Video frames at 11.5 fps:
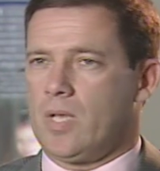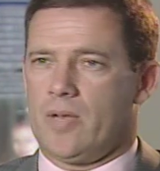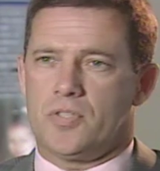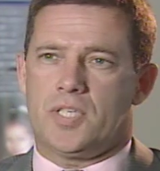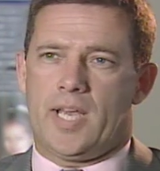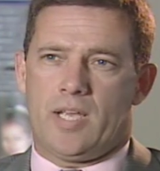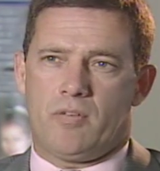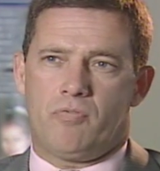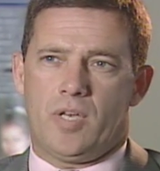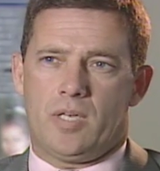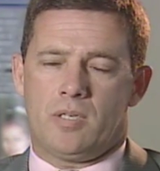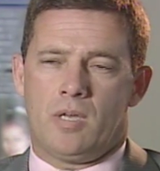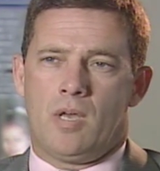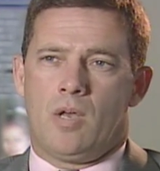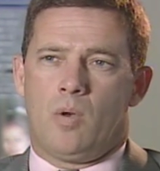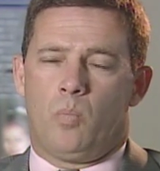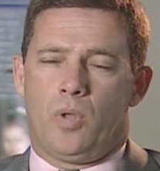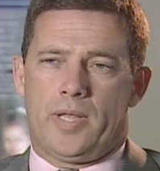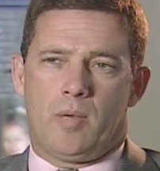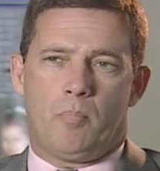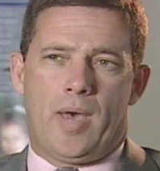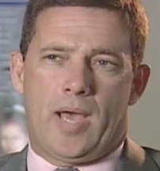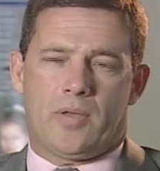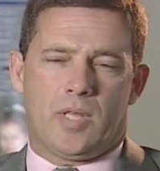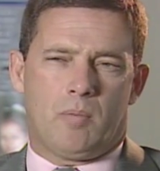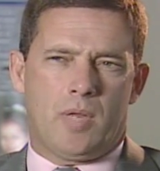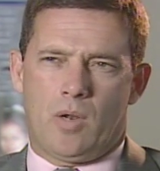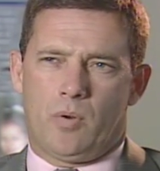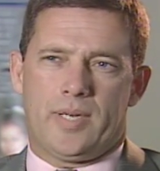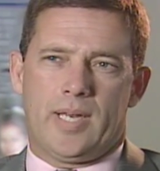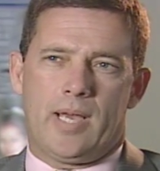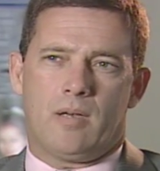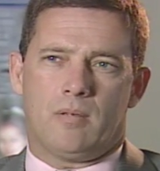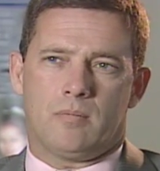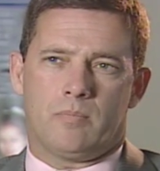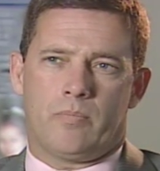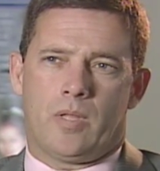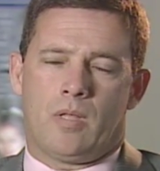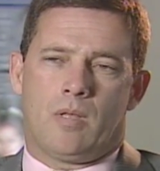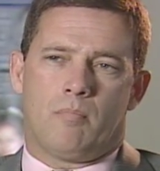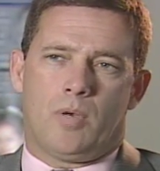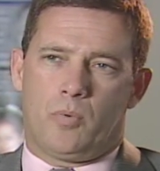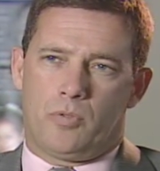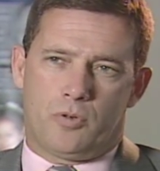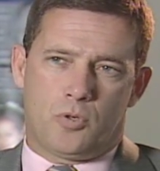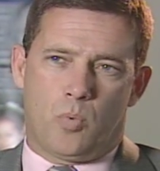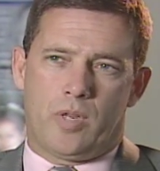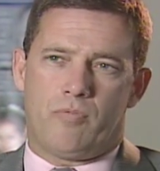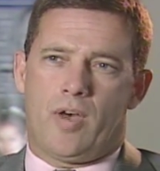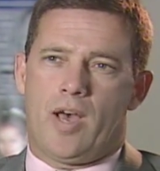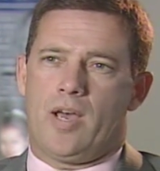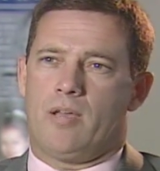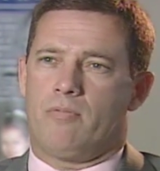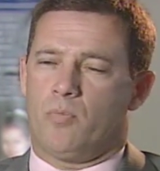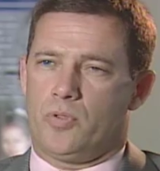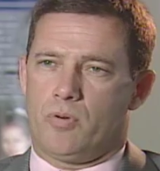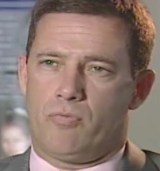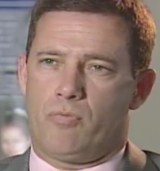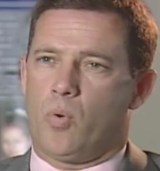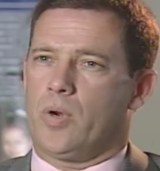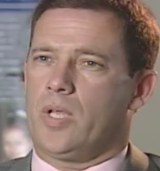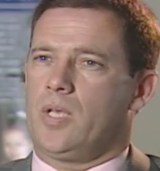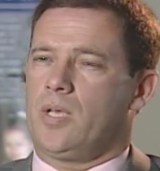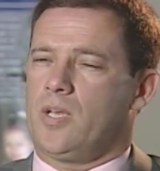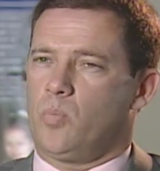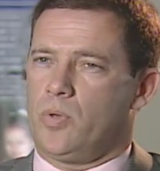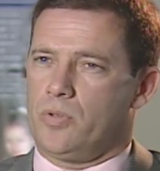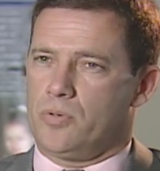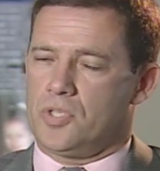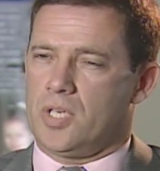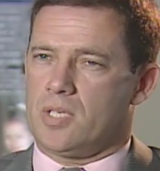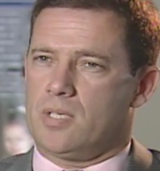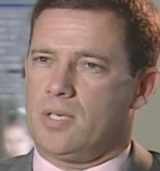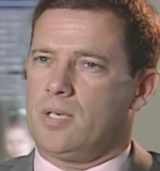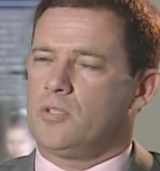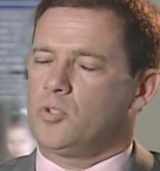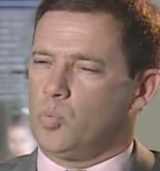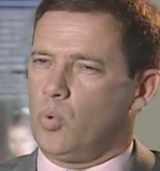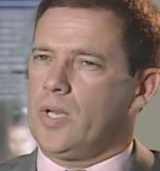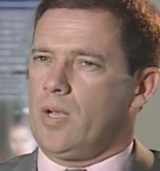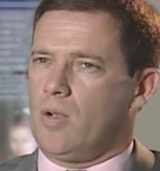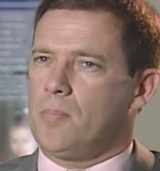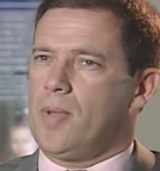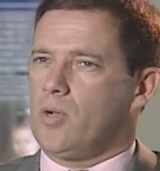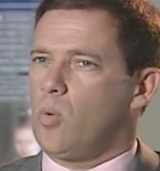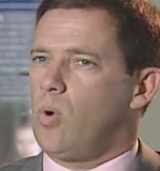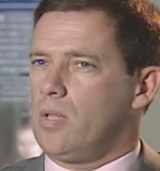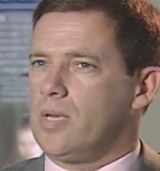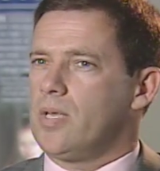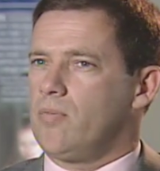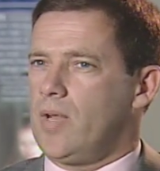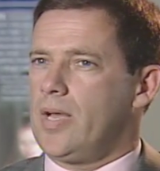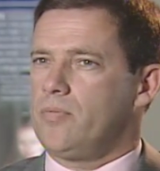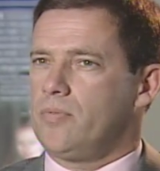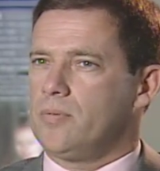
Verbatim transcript: of staying fit will impact them not only now, but when they're 25, when they're 40, and when they're 60. It's really all about quality of life.